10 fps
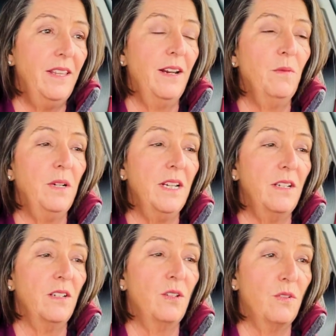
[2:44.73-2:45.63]
then it would
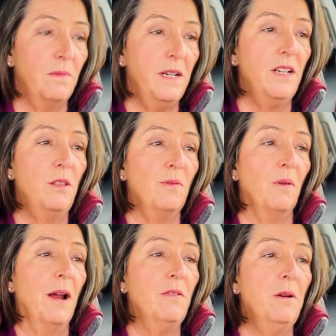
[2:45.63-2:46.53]
get distributed
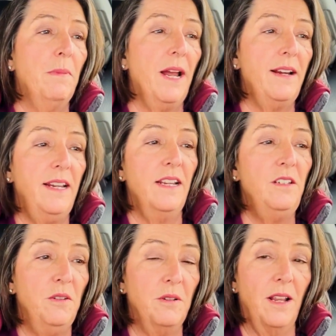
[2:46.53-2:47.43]
throughout your body
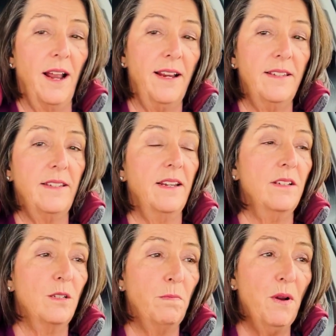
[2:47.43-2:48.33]
and utilized and
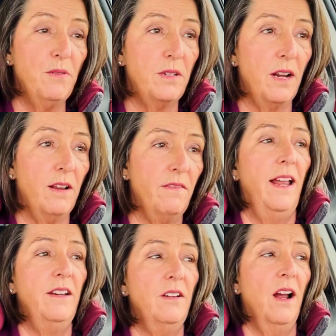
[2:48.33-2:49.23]
disposed of,
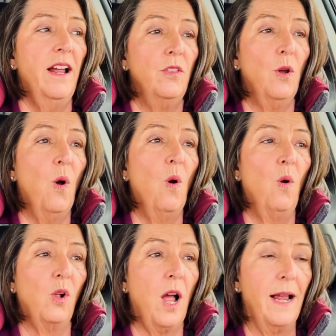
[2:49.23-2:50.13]
and not the
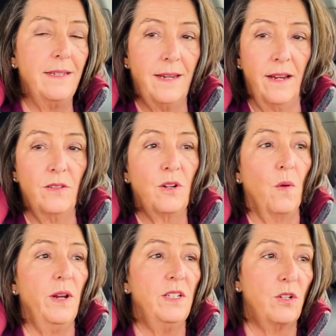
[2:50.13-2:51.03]
whole contents
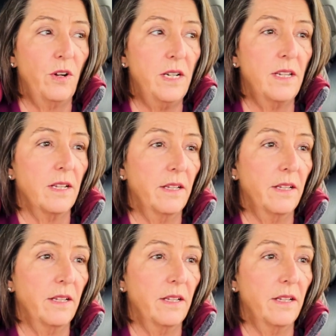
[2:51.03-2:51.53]
going straight to the